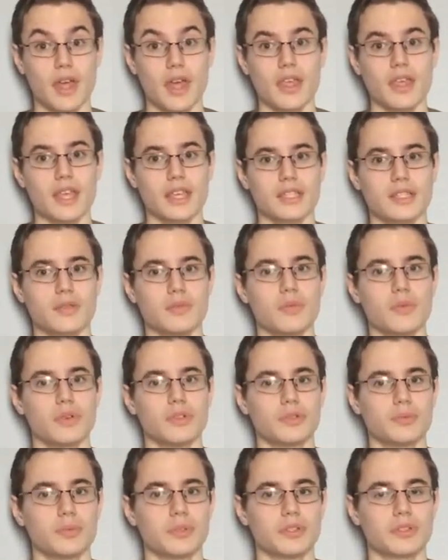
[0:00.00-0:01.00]
Yes, it
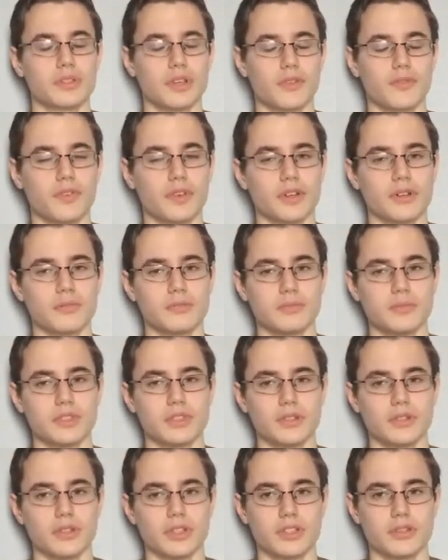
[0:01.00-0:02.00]
was, because I filmed
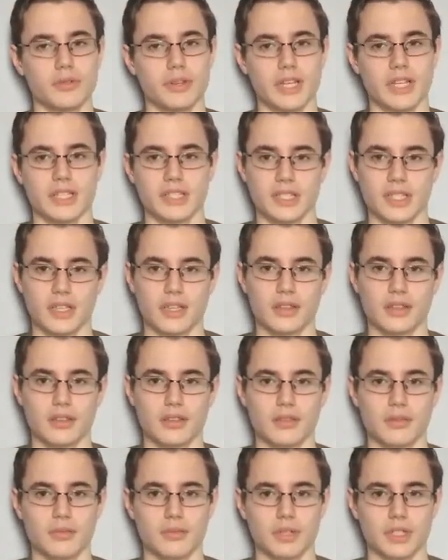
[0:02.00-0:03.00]
on the 26th.
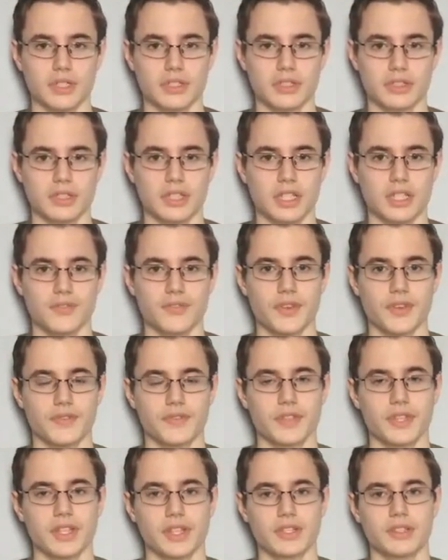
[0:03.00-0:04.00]
We just hit
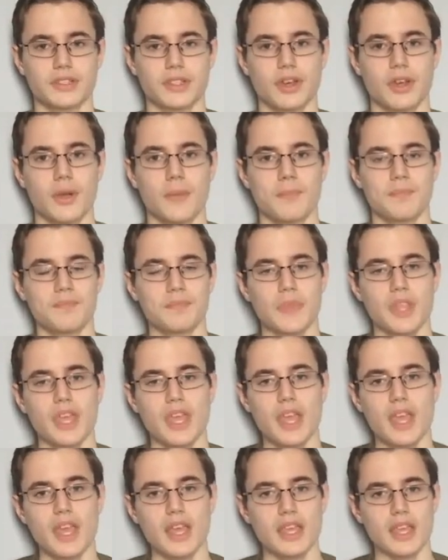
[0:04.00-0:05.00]
50, so
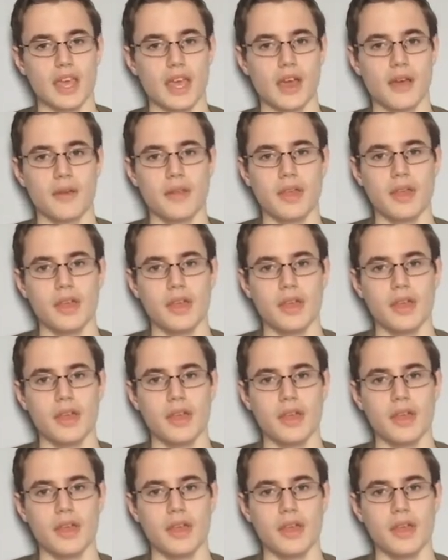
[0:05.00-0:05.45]
yeah.